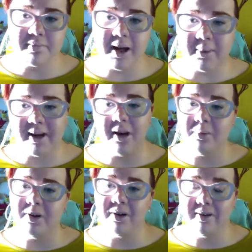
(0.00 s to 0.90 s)
I mean, come
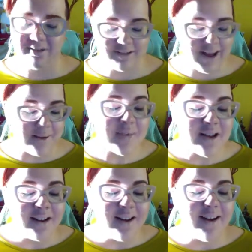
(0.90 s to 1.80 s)
on. Yeah.
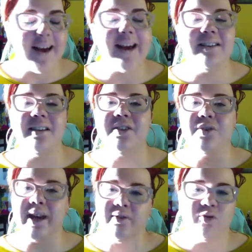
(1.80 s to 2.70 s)
And you
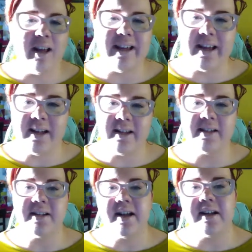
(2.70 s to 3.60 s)
get
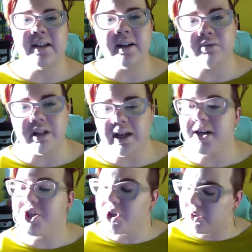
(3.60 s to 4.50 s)
flakiness and
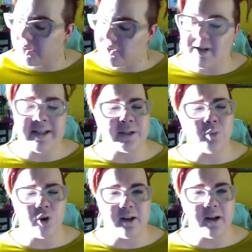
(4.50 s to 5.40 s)
irritation the next
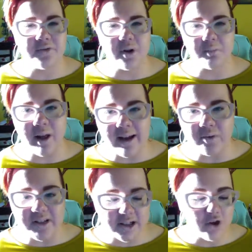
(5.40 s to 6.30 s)
morning after applying
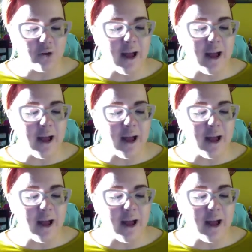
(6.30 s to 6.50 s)
retinol,